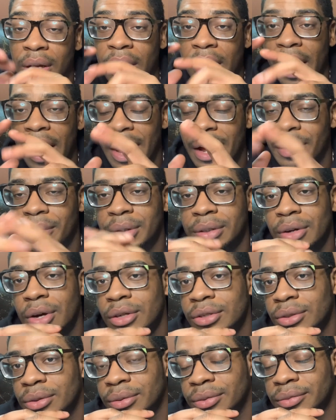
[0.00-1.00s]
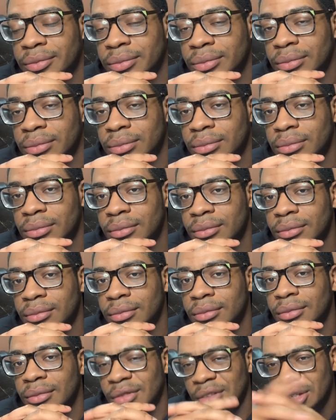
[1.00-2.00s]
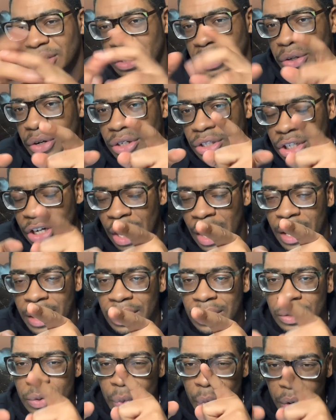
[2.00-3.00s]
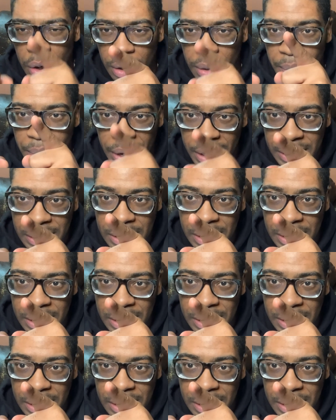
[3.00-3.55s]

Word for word: Anyways, also the New York Giants were the best.